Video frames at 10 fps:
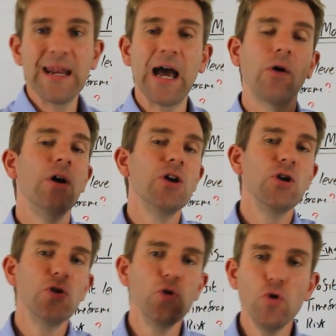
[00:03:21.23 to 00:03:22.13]
Now,
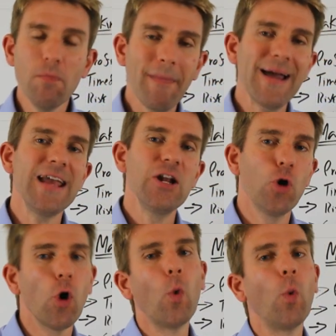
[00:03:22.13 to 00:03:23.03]
you may
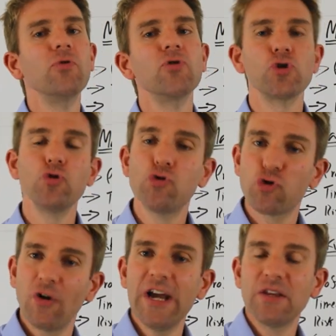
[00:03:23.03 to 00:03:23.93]
not want to
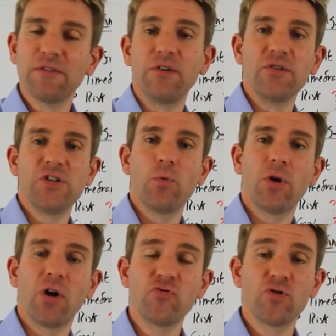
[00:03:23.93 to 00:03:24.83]
trade the FTSE
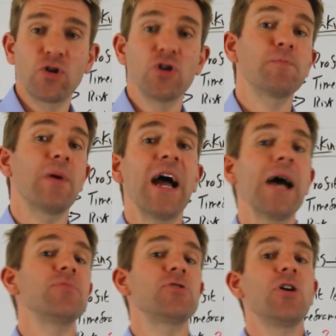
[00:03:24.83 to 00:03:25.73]
100 because
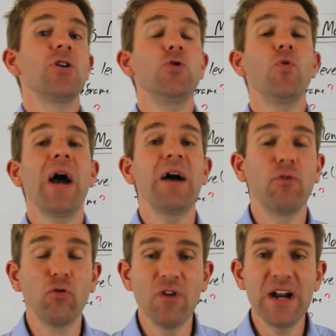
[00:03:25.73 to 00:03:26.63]
perhaps you
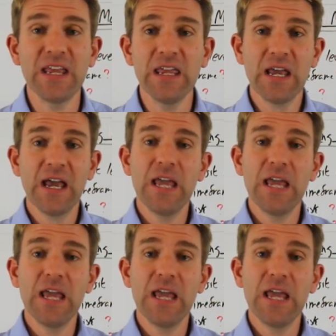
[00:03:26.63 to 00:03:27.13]
have already